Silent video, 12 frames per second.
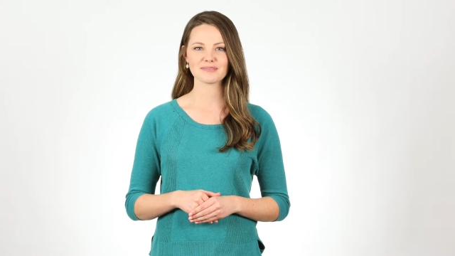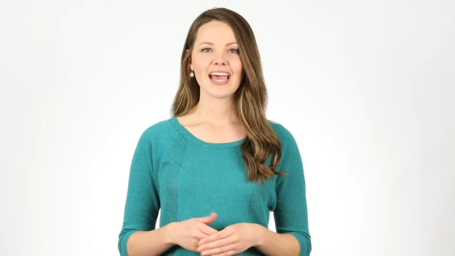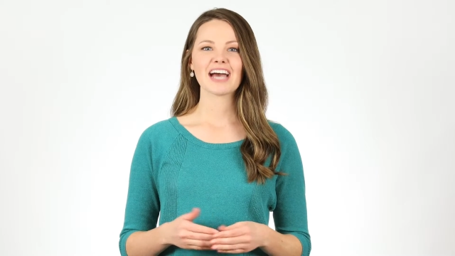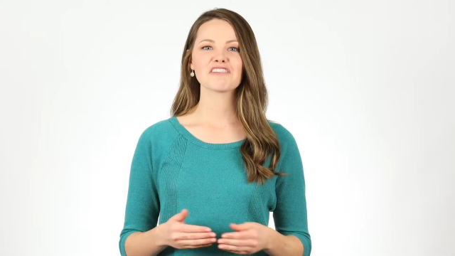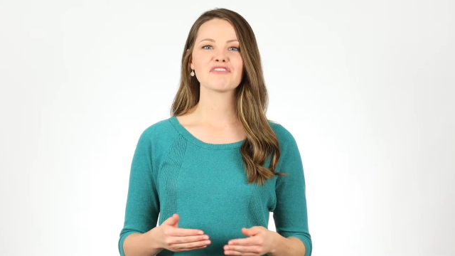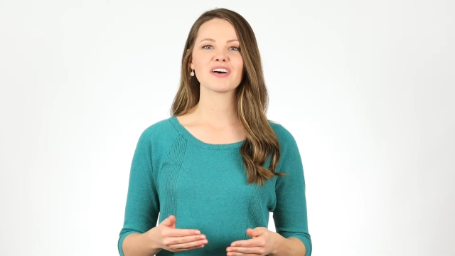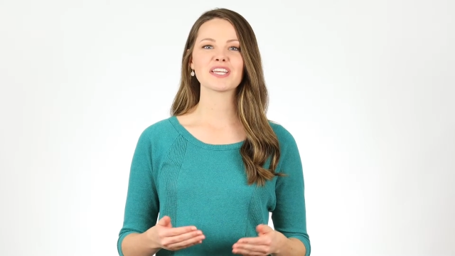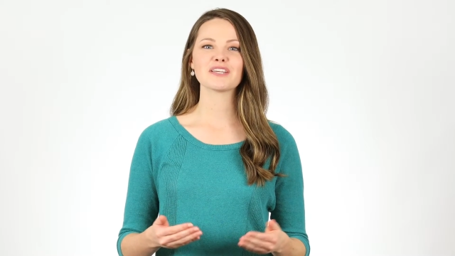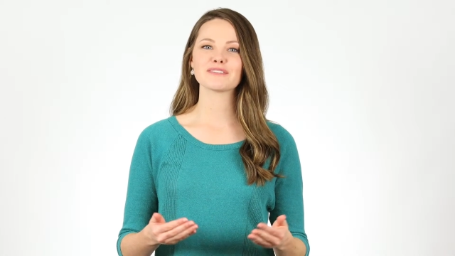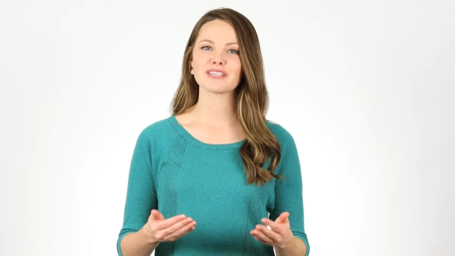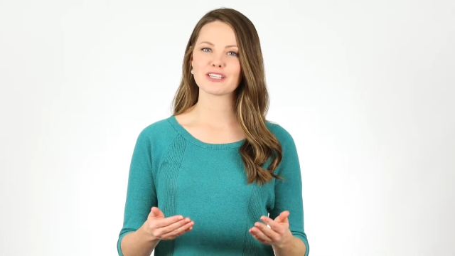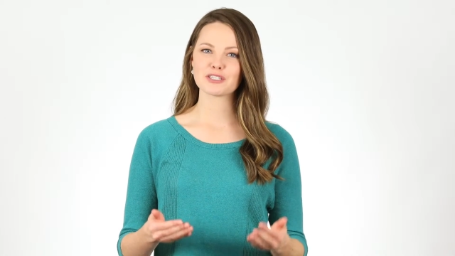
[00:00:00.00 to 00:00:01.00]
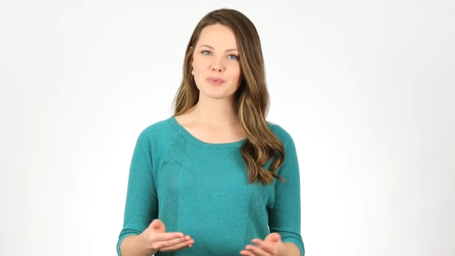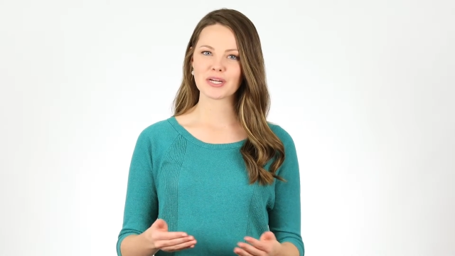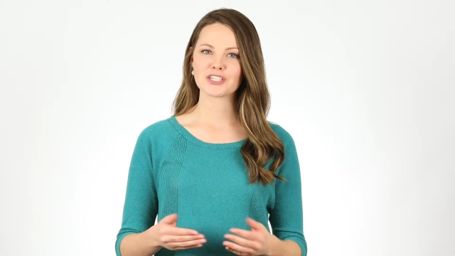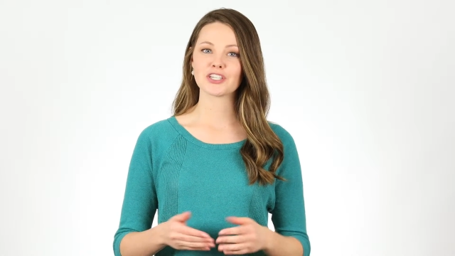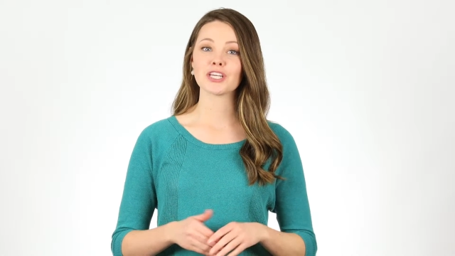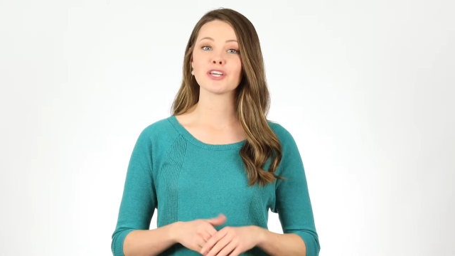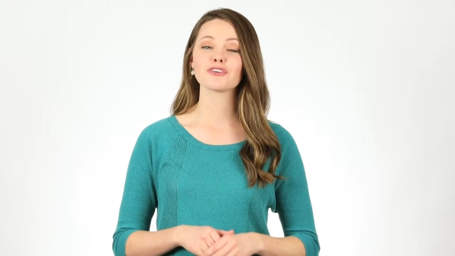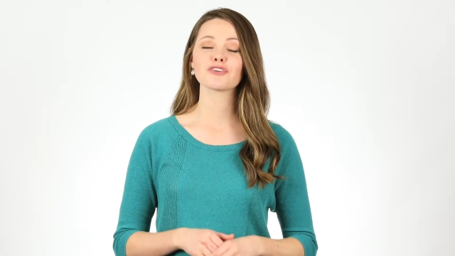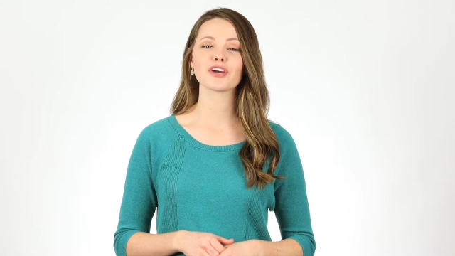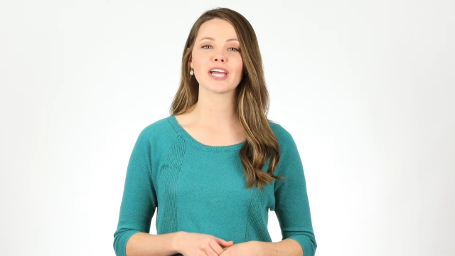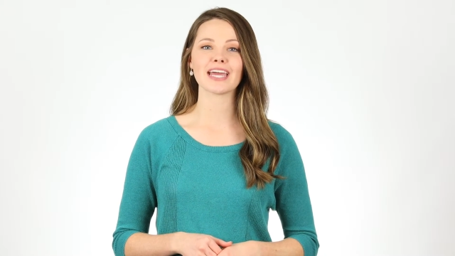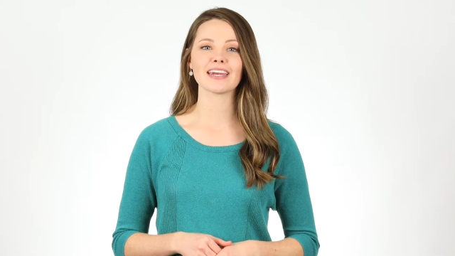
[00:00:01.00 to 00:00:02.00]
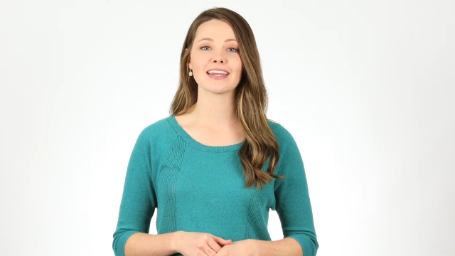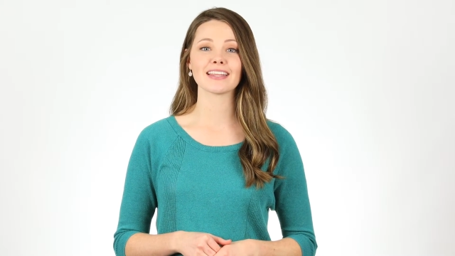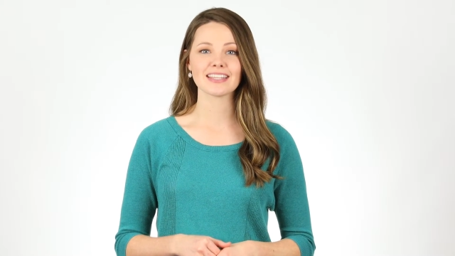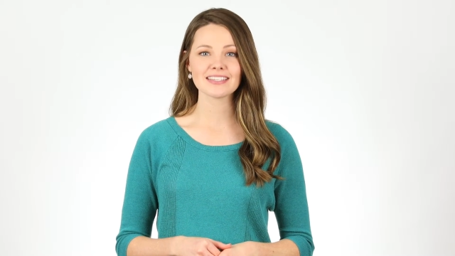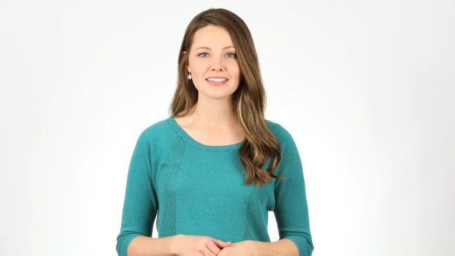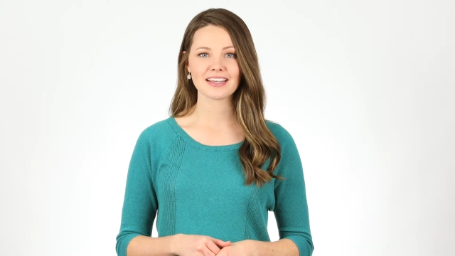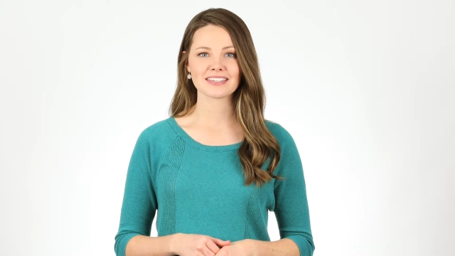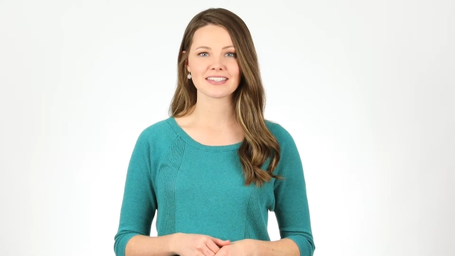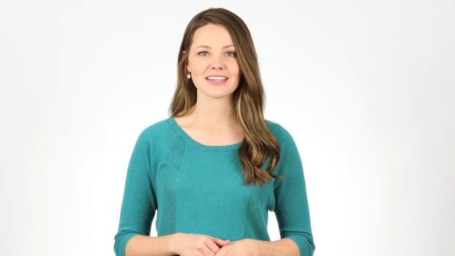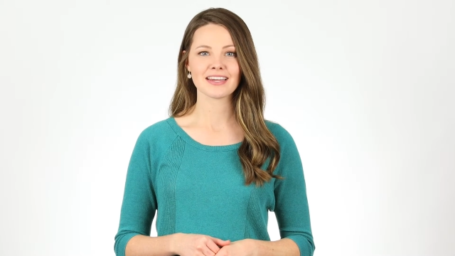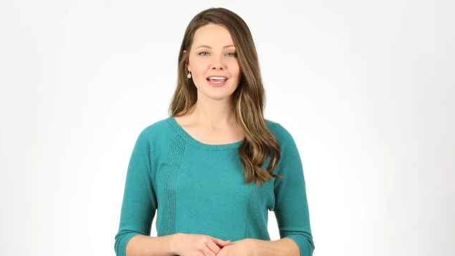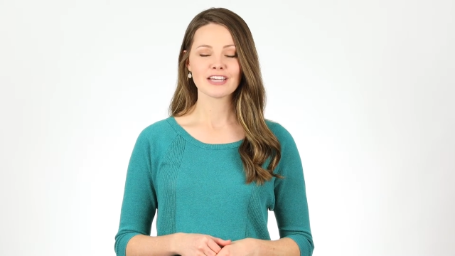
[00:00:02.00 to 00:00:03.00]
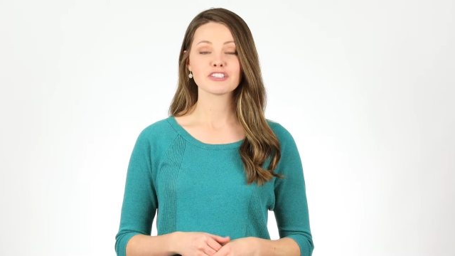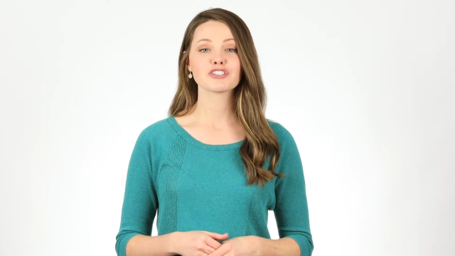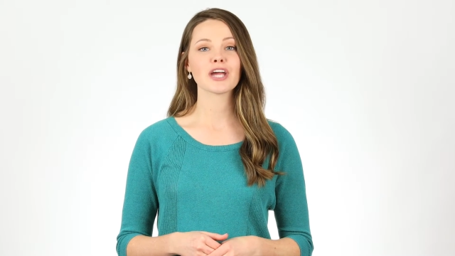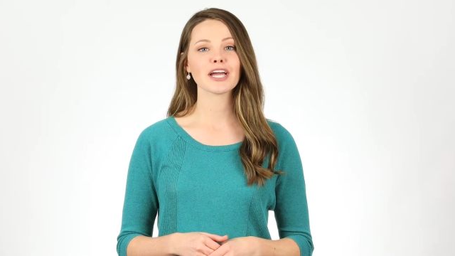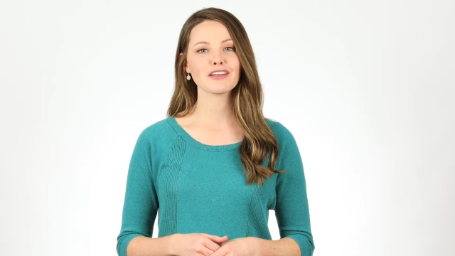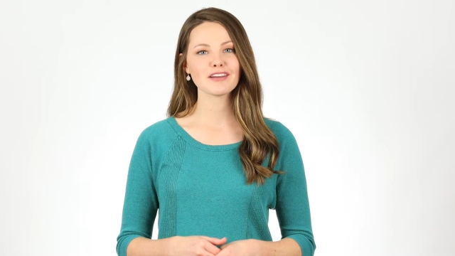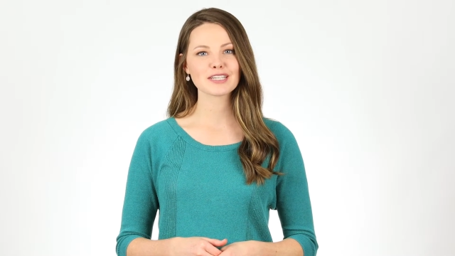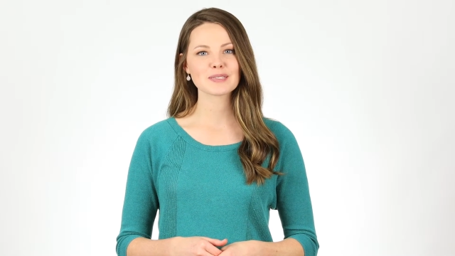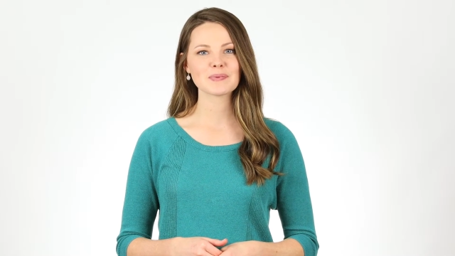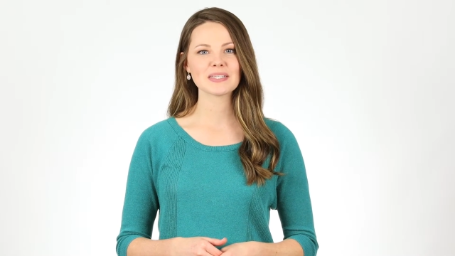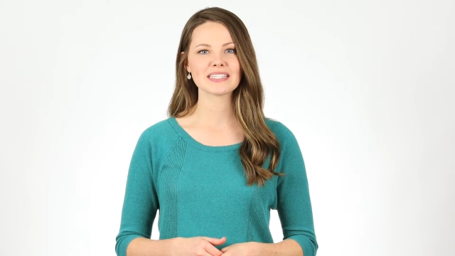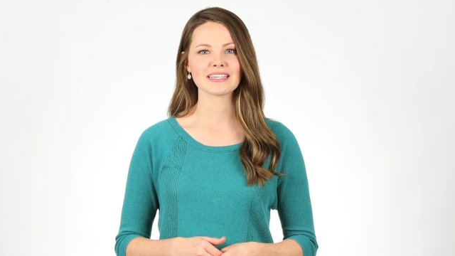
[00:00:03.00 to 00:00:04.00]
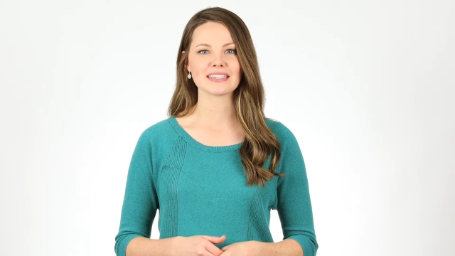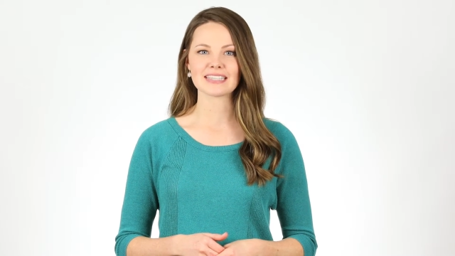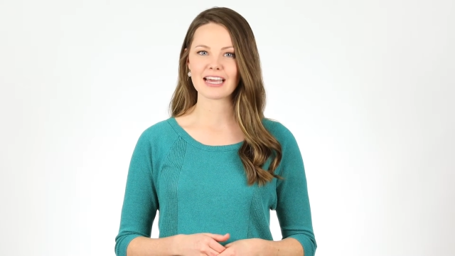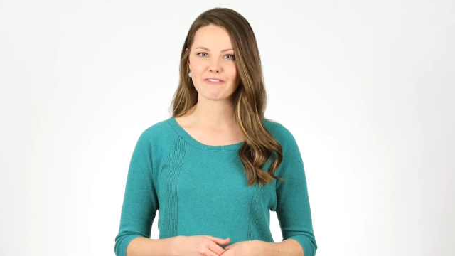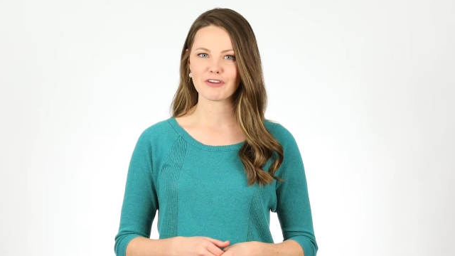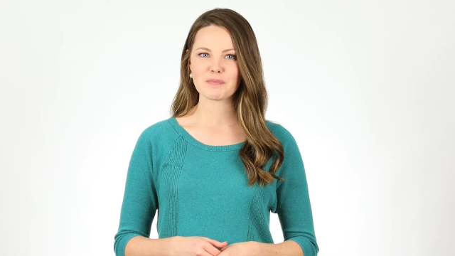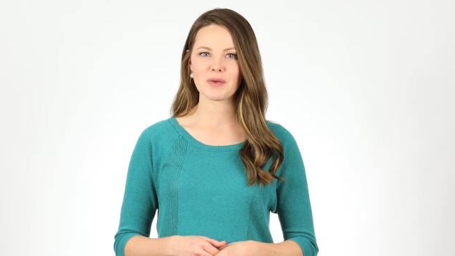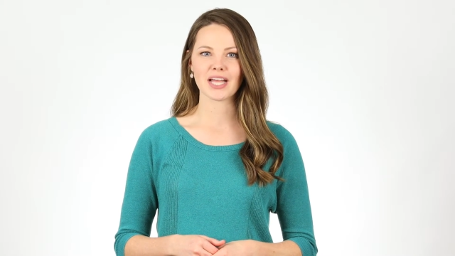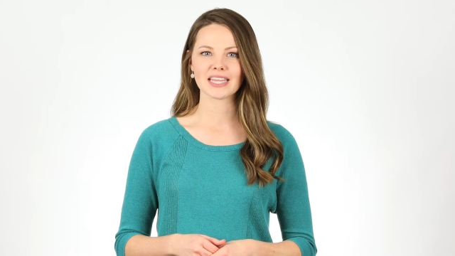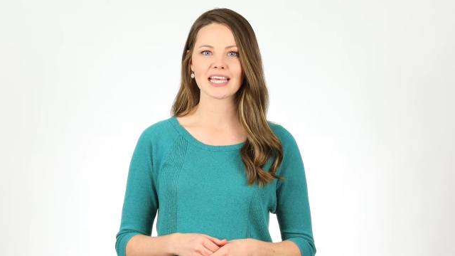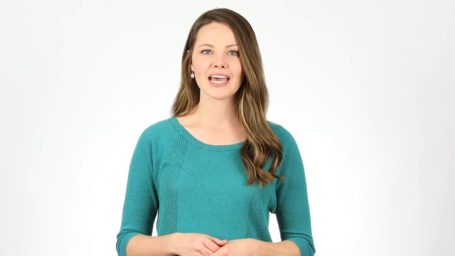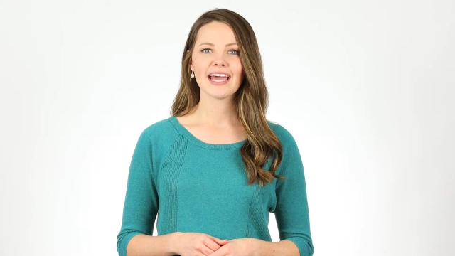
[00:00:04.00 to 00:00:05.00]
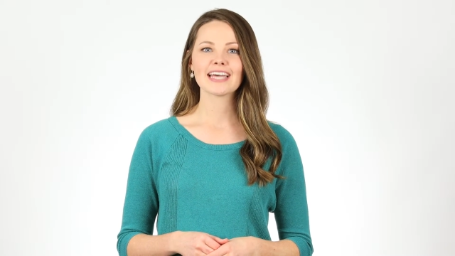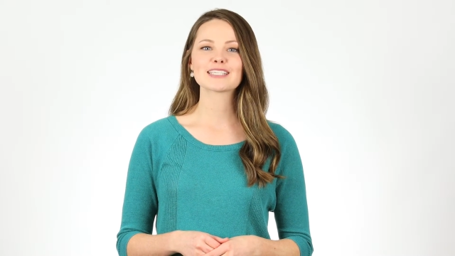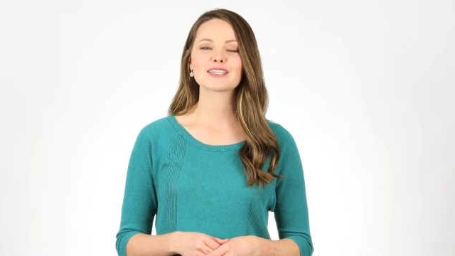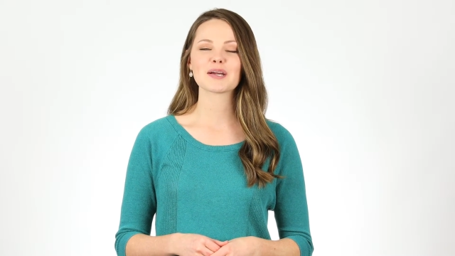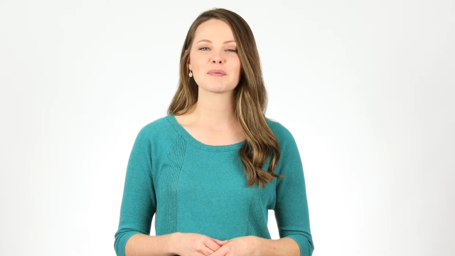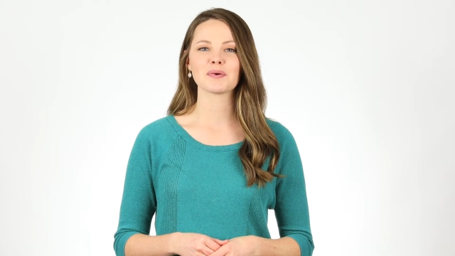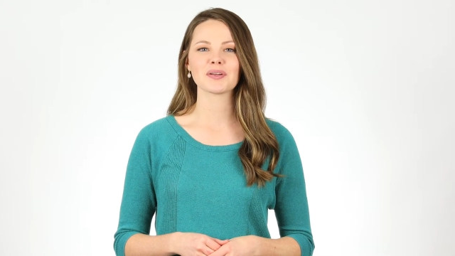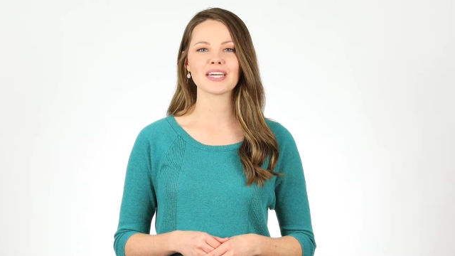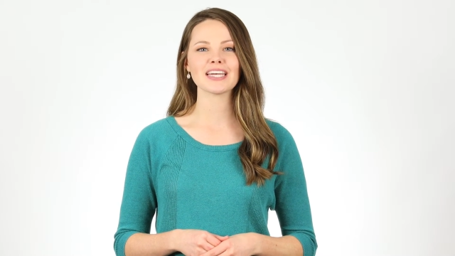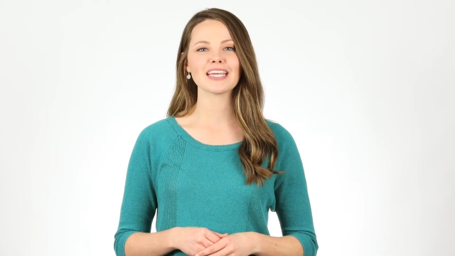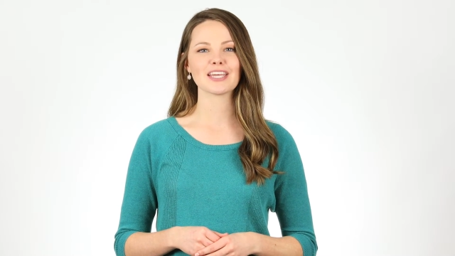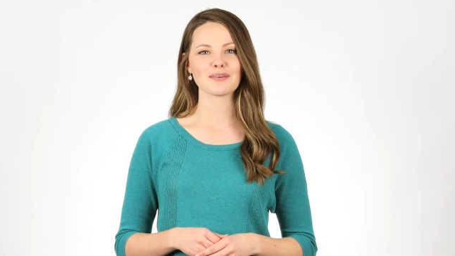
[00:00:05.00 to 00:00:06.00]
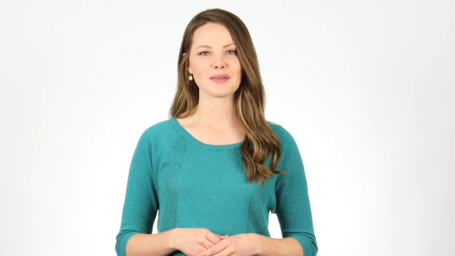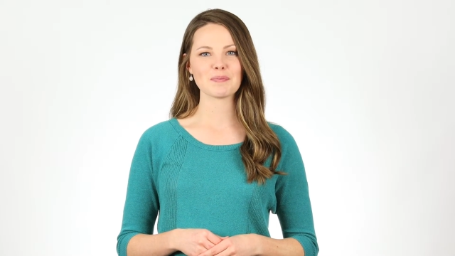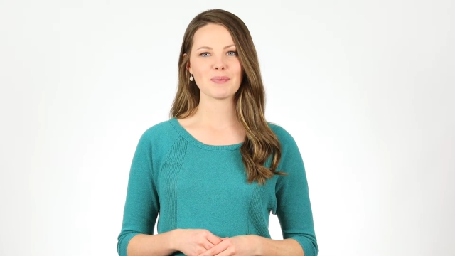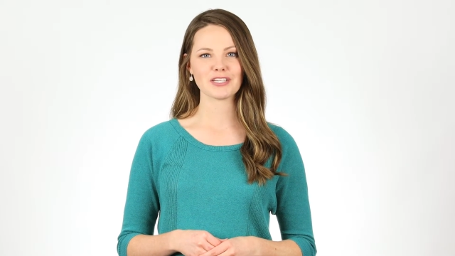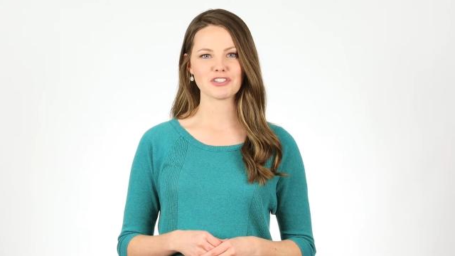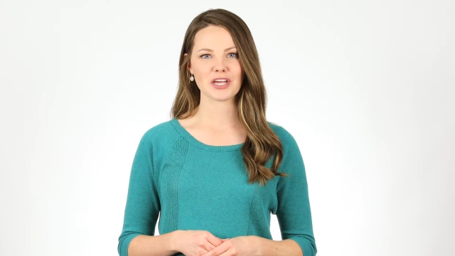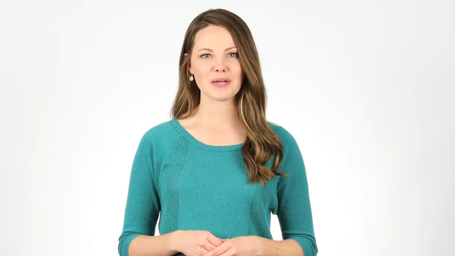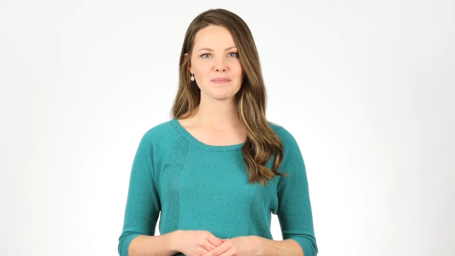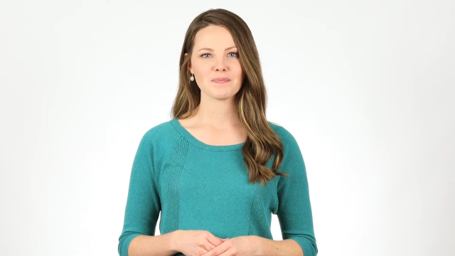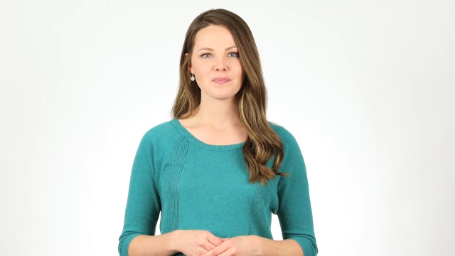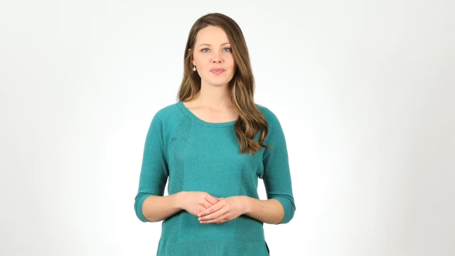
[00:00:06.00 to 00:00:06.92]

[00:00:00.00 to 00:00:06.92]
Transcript: Have fun using the spreadsheet you created in this lesson to track your expenses every month and start building a yearly budget.